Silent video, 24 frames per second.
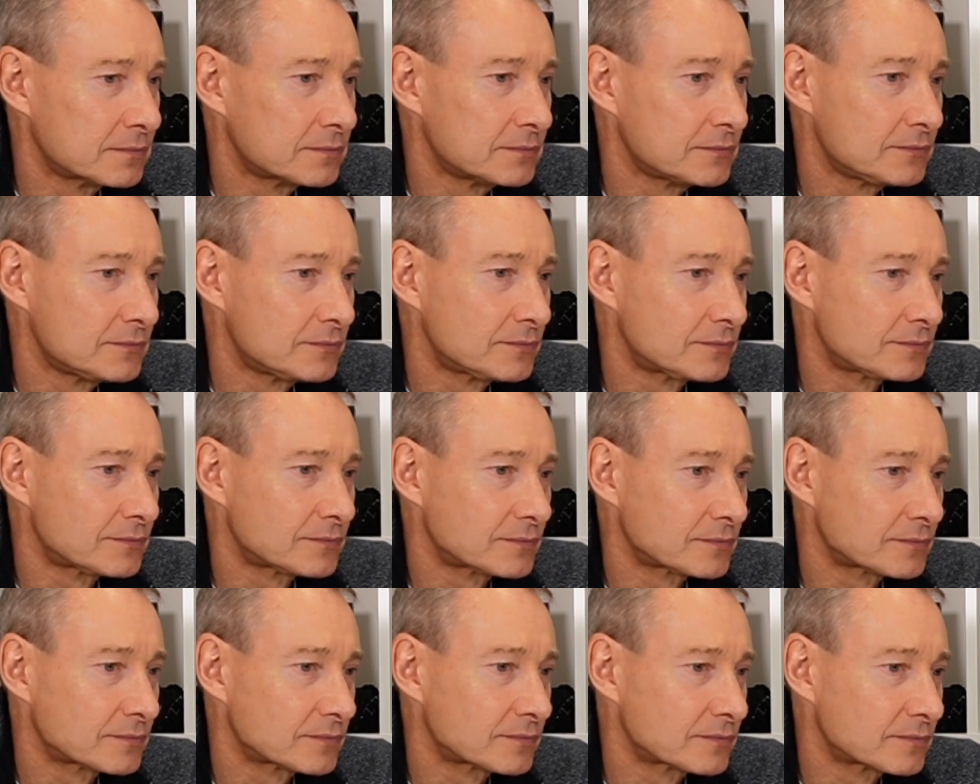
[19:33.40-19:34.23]

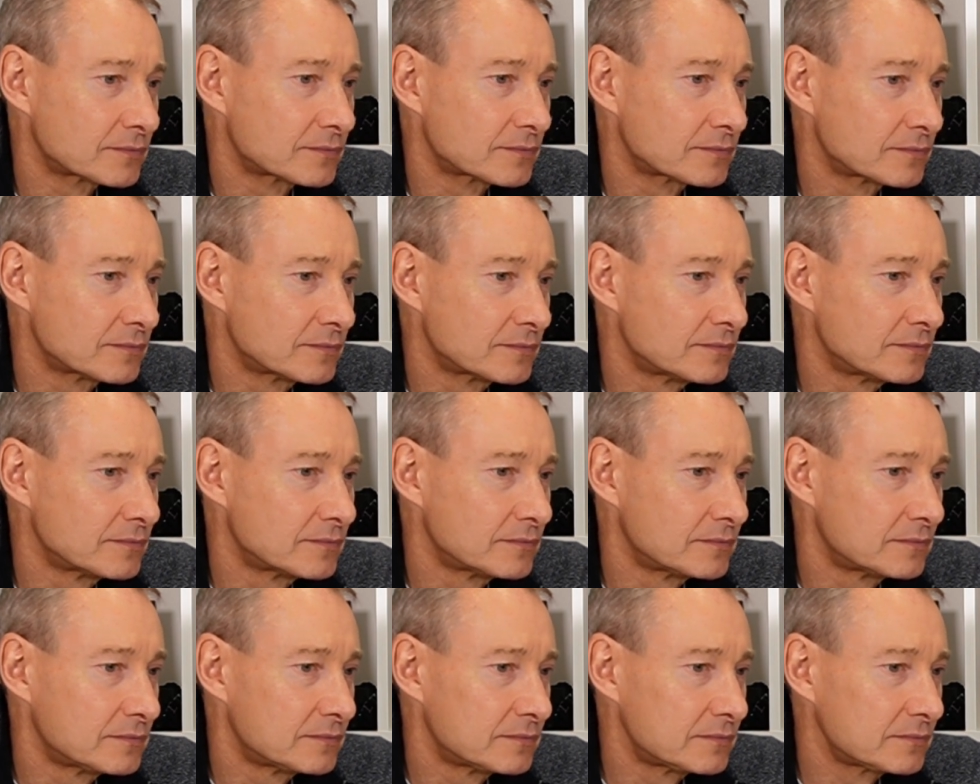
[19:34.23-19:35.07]

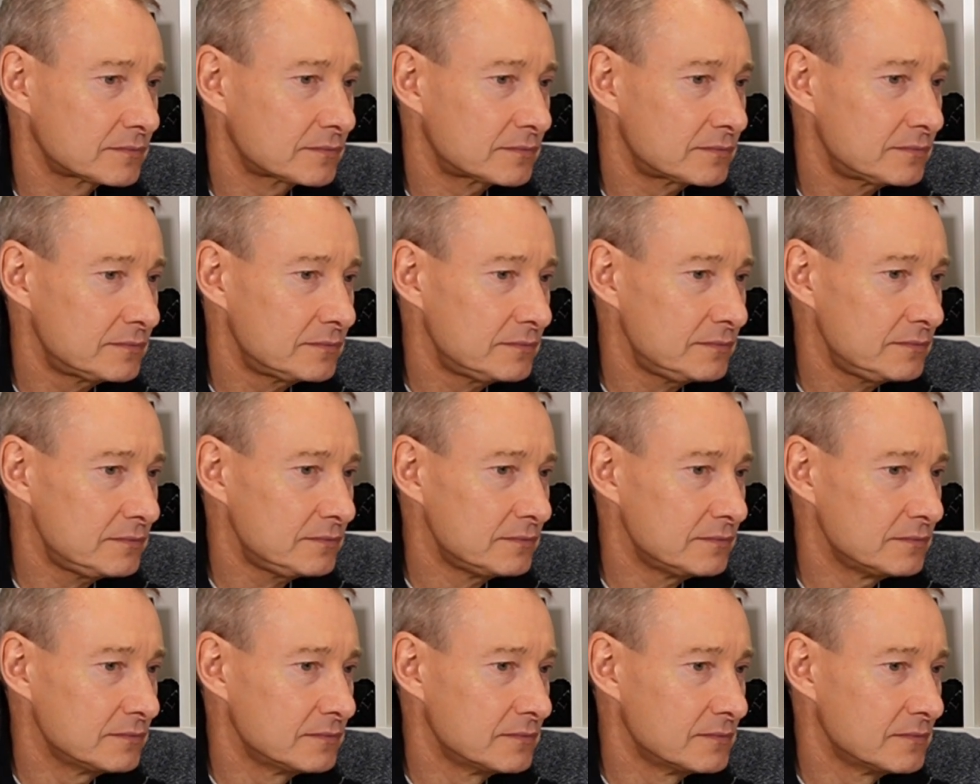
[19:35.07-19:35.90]

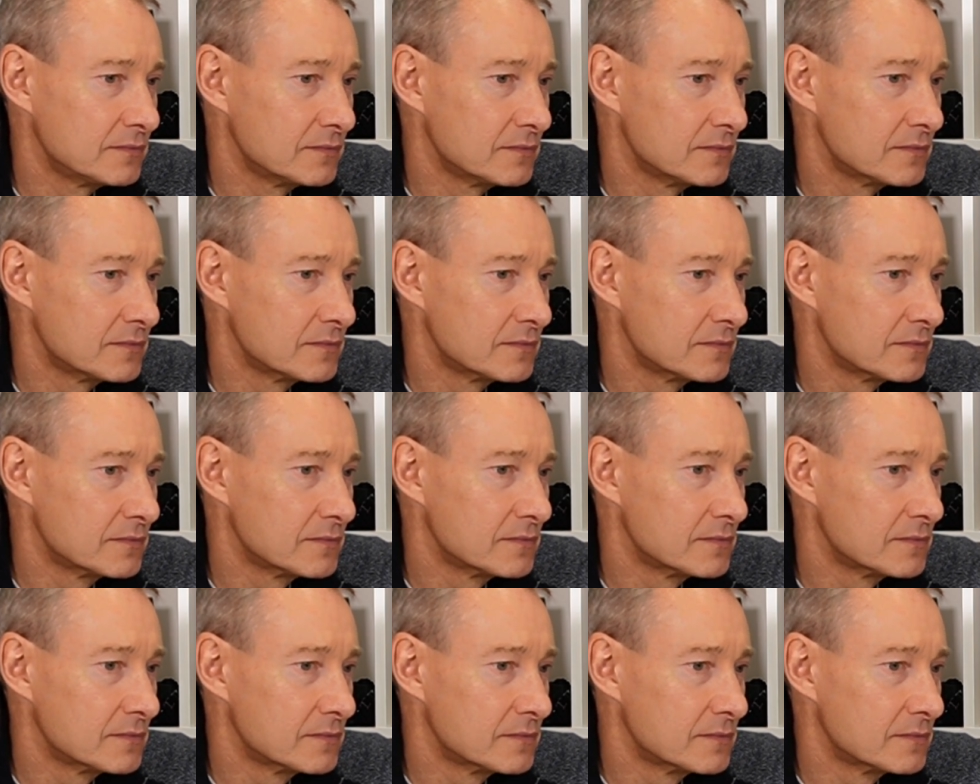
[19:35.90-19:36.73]

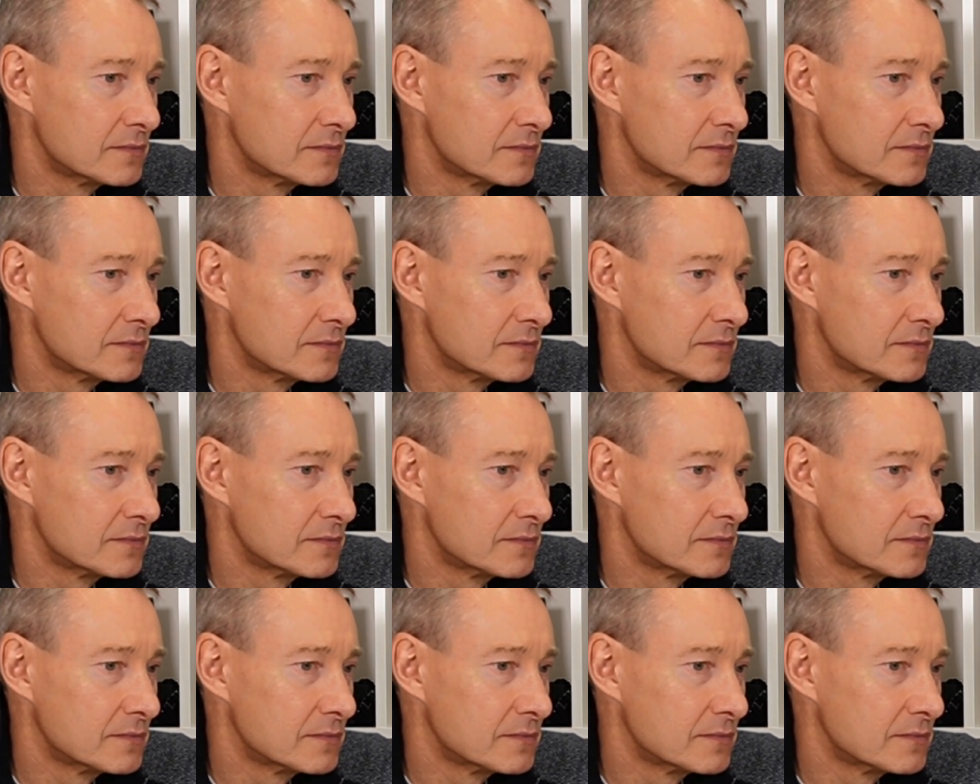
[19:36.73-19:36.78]
(silent)